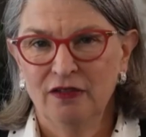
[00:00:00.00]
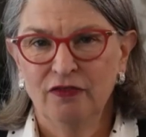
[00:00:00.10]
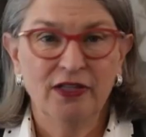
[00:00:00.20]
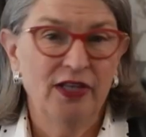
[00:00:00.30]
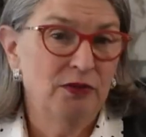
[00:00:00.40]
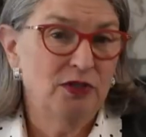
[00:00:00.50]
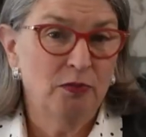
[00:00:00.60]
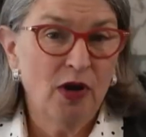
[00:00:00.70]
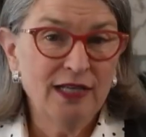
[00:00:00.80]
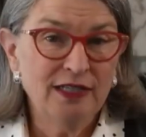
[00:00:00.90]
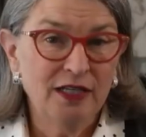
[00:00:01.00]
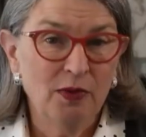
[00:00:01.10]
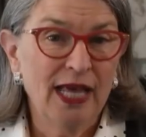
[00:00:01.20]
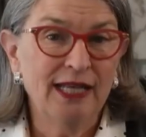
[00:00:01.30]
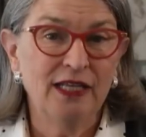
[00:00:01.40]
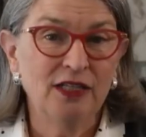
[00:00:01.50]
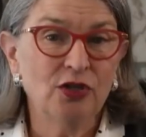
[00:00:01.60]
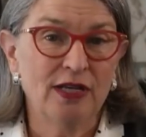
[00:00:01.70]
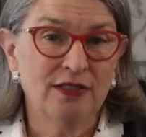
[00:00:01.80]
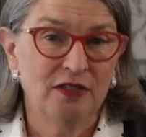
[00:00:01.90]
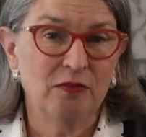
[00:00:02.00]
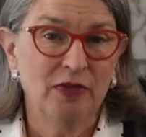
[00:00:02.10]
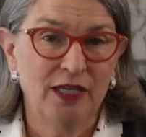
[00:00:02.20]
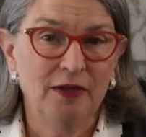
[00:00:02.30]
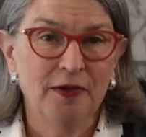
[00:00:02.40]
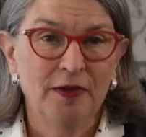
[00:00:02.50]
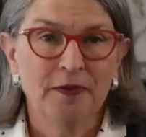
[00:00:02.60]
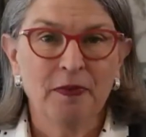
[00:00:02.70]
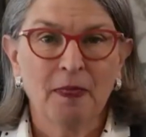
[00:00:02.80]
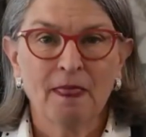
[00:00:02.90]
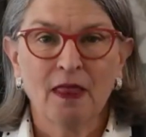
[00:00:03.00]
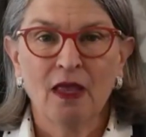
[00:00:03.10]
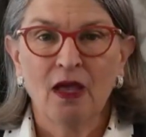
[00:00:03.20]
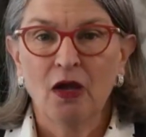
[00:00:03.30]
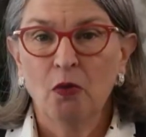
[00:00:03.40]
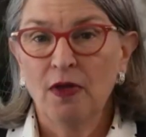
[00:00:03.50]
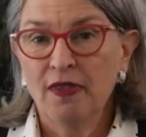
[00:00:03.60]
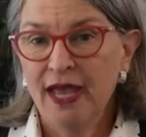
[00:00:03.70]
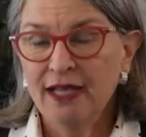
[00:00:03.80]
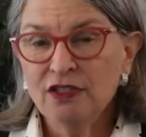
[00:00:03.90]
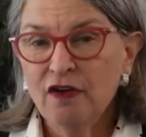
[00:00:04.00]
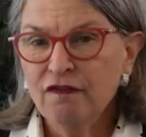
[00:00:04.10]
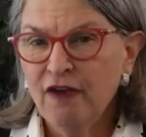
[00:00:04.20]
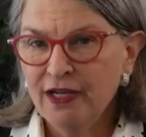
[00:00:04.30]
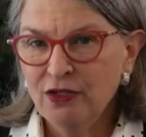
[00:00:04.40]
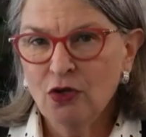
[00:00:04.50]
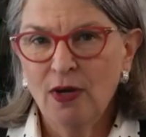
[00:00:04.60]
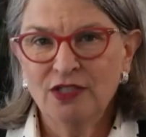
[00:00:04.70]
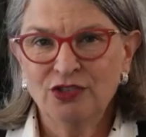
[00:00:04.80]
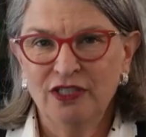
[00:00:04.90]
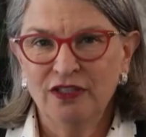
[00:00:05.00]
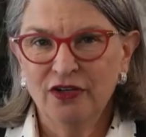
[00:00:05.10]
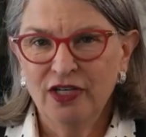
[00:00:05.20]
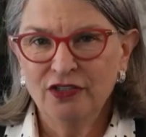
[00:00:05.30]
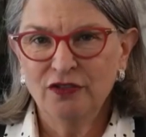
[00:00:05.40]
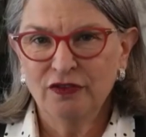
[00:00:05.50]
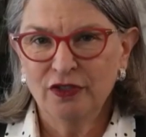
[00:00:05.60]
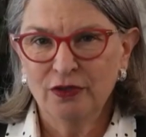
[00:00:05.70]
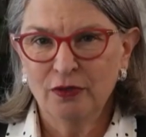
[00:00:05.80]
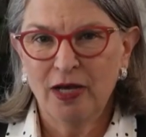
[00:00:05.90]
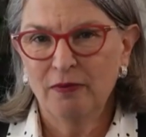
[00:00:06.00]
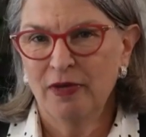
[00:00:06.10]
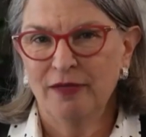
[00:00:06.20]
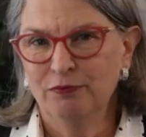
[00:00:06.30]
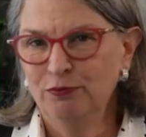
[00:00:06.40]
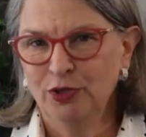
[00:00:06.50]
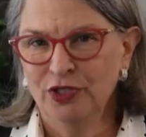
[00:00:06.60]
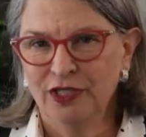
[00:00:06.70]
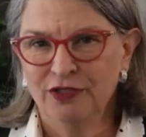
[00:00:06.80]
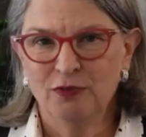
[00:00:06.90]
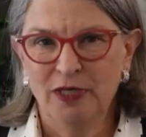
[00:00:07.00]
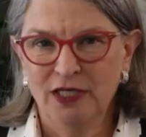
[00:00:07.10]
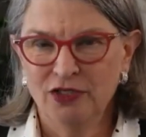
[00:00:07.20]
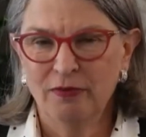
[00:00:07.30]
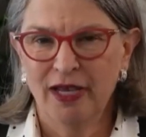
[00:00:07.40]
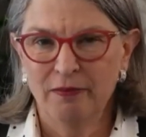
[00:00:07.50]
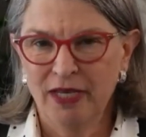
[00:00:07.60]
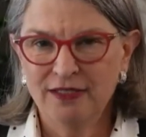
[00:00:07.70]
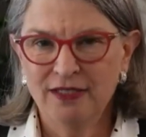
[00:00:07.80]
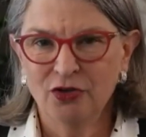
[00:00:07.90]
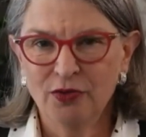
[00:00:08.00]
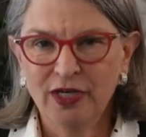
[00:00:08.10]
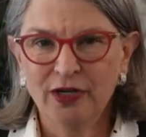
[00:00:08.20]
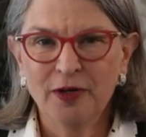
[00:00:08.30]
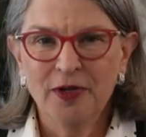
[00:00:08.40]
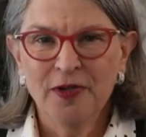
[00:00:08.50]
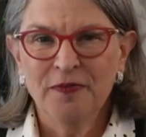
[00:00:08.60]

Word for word: frankly, I was surprised anyone had interest in me. When they asked their final question in their interview about my brilliant speech and my amazing career,